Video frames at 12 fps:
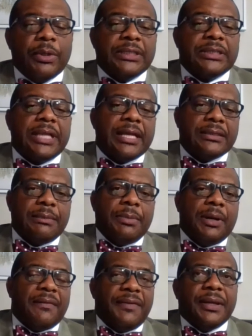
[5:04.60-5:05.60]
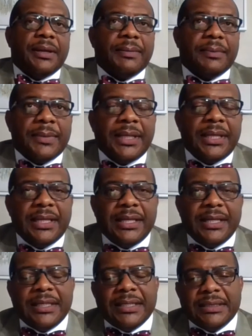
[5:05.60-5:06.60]
really stands above him
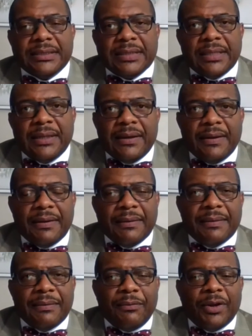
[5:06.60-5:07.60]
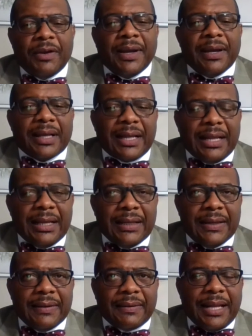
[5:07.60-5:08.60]
is one of my
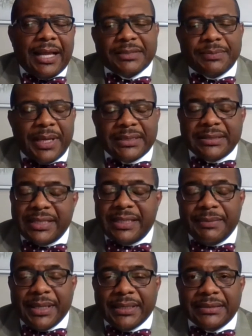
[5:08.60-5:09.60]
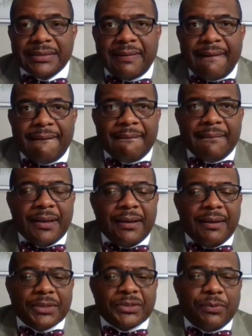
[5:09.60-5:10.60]
classmates, teammates,
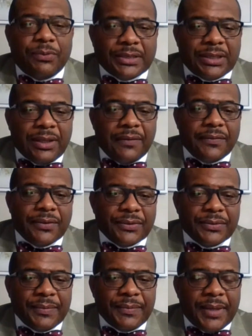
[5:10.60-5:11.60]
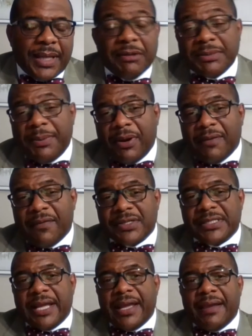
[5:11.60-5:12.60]
Mr. Wes Glover. He was a part of
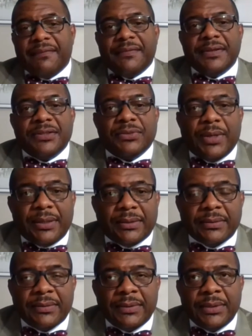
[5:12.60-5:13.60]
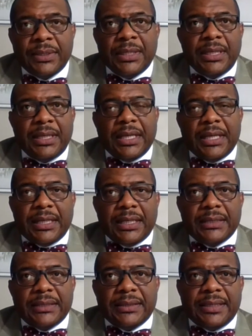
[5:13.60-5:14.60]
our staff as well.
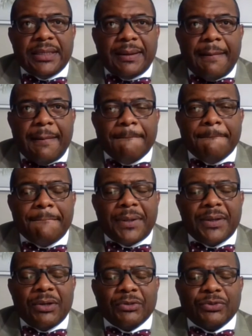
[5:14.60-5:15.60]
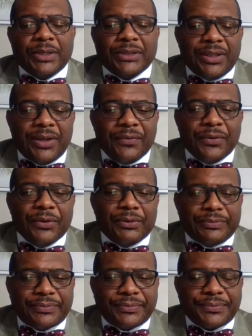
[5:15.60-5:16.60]
And Coach Wes Glover